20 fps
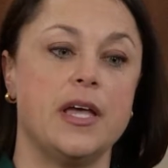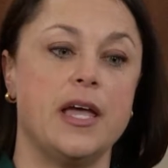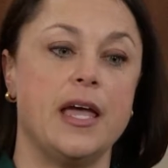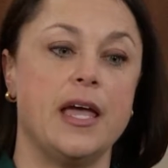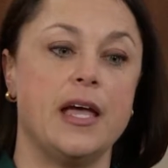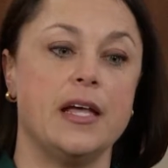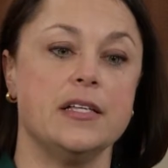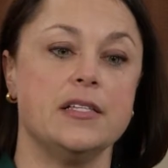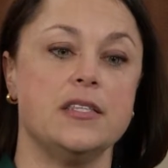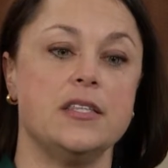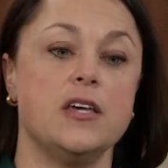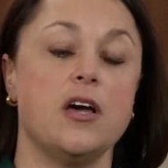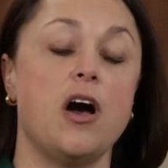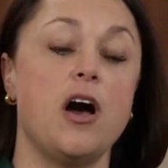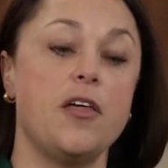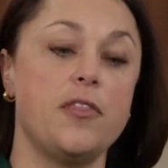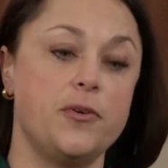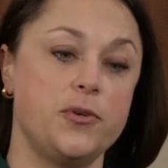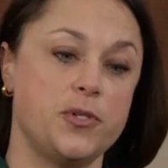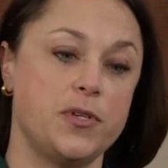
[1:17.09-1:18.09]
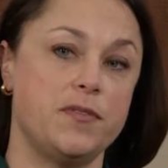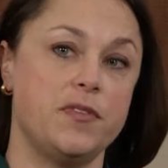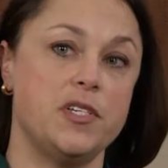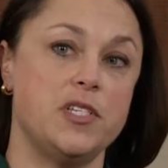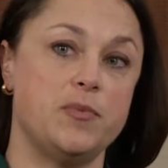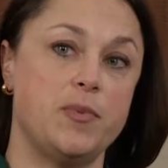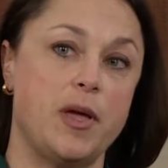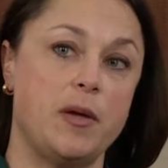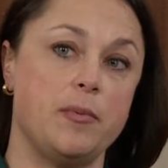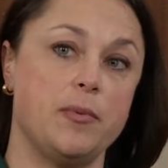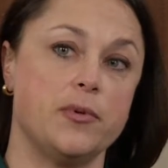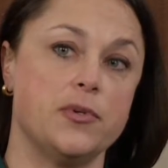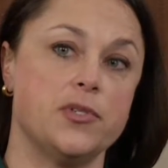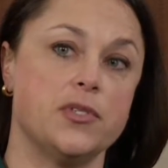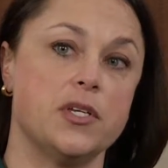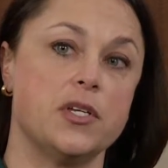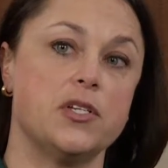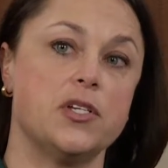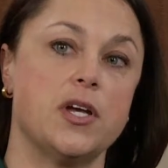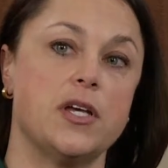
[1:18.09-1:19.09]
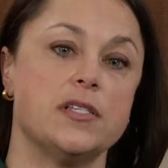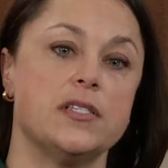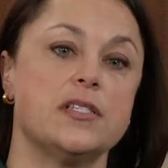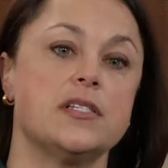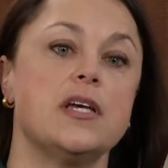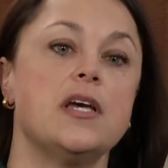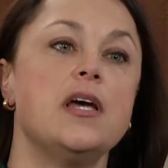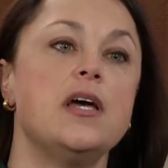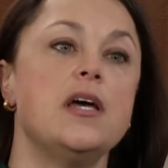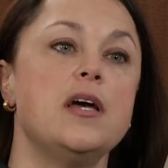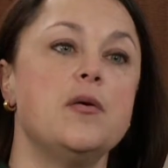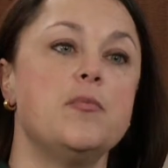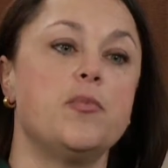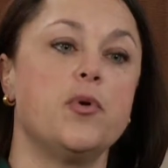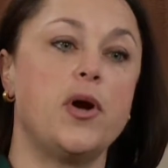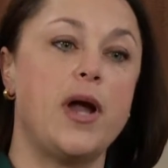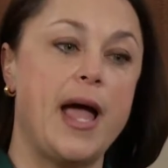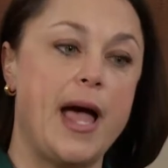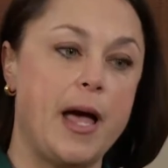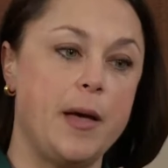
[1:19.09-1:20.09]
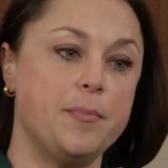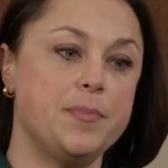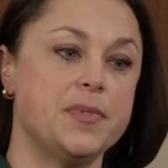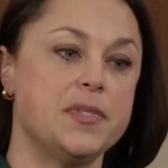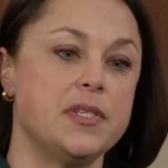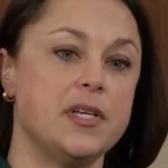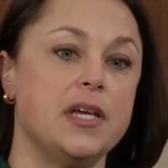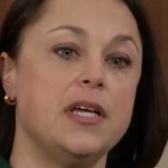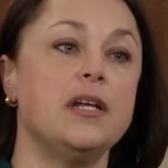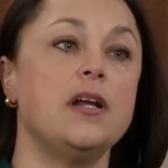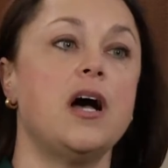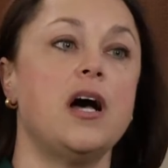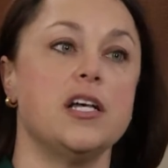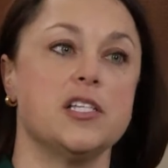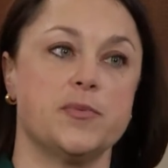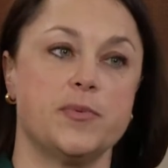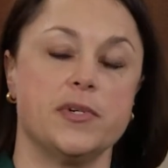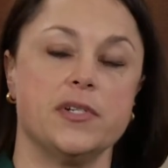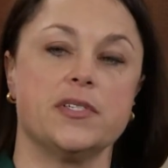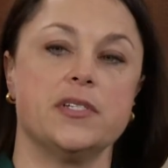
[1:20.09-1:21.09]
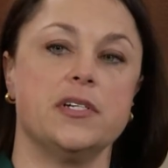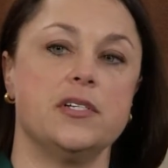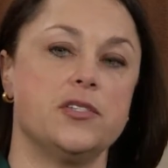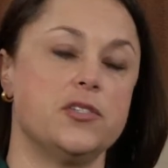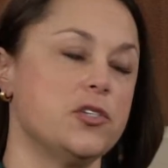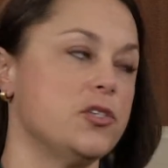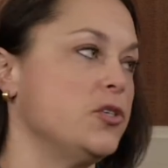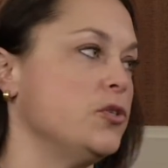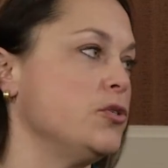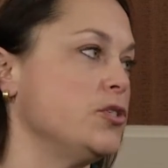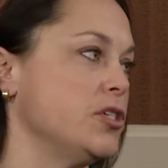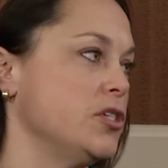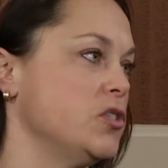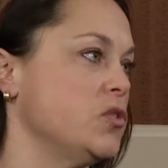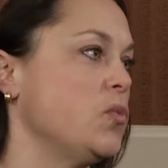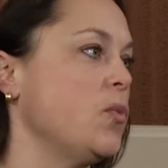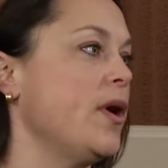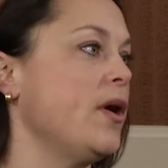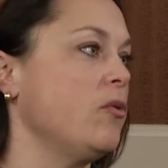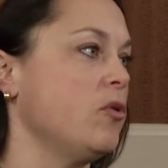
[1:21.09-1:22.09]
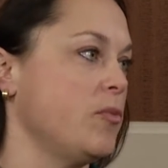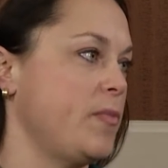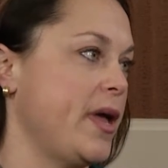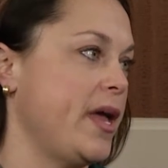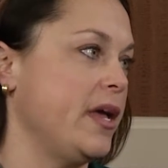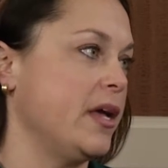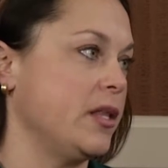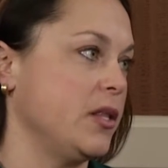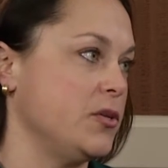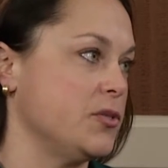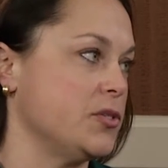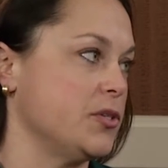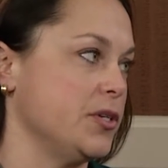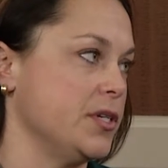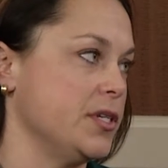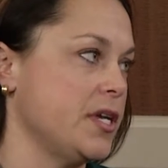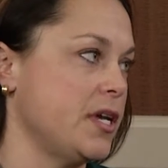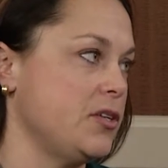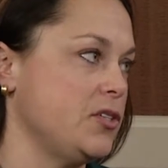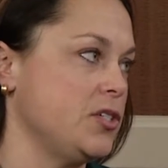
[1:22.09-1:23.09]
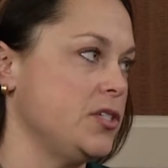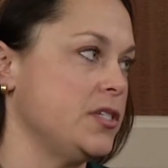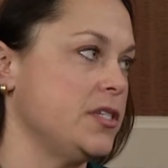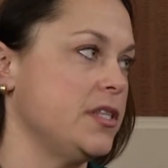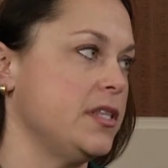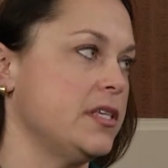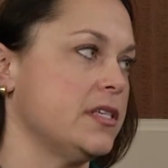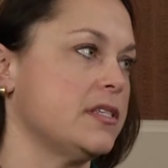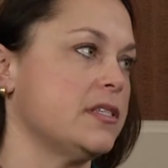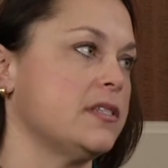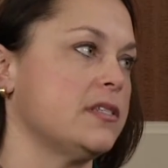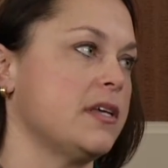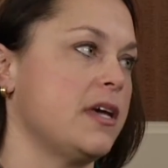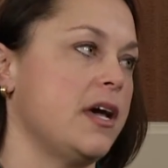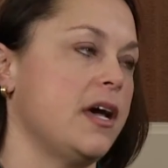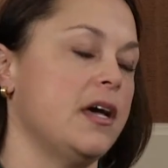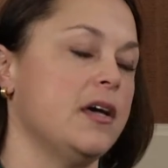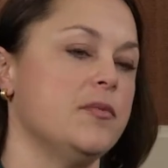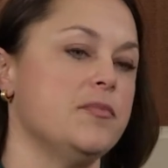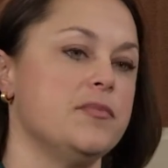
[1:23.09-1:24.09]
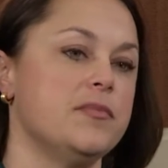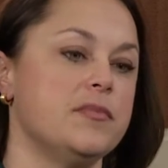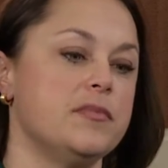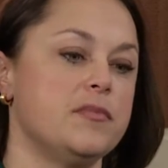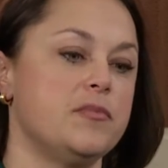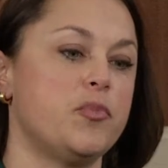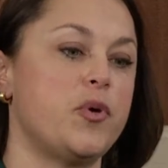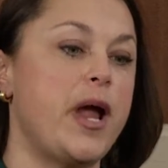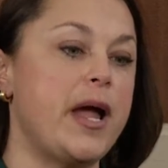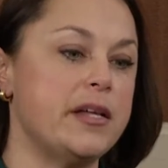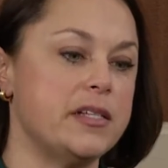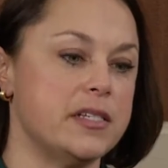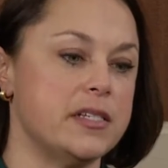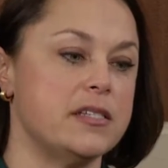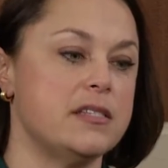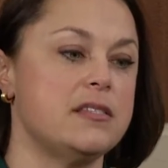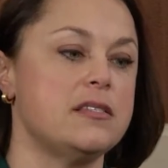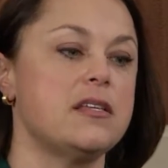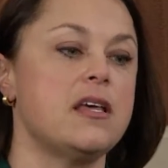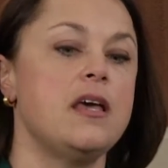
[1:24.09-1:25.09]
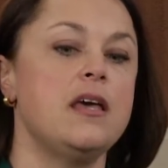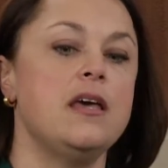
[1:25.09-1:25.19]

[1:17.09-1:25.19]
And the authors of these papers suggest perhaps in hospitals and institutions where we're paying closer attention to this practice,